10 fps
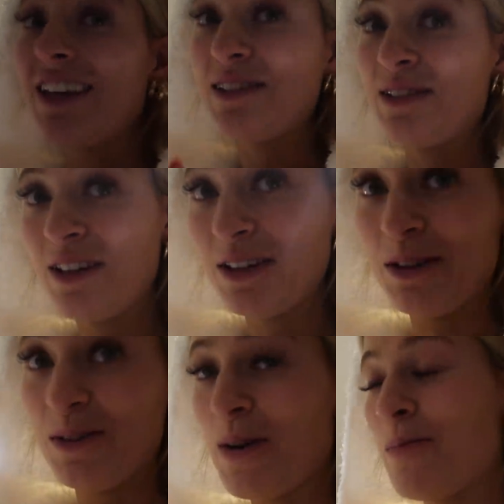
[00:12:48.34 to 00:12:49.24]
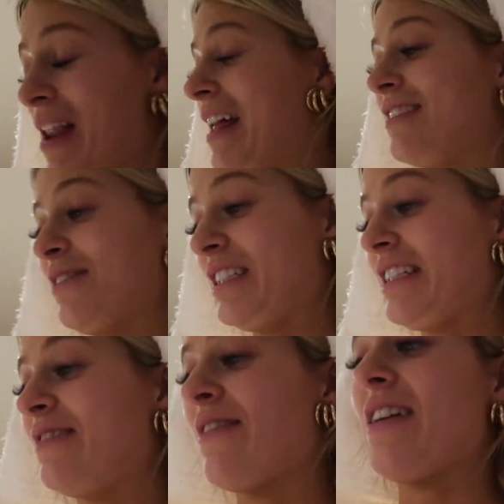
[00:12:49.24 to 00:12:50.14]
blender, which
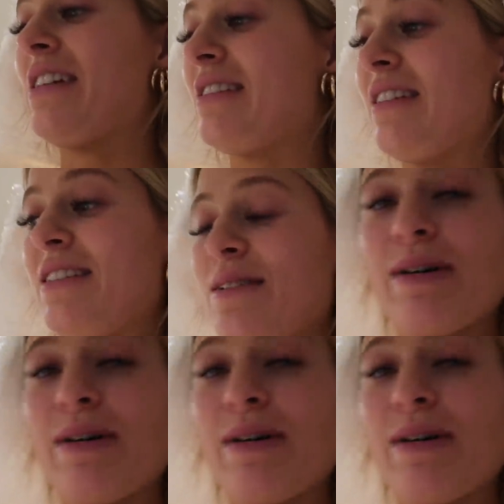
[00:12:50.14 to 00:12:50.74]
he's very excited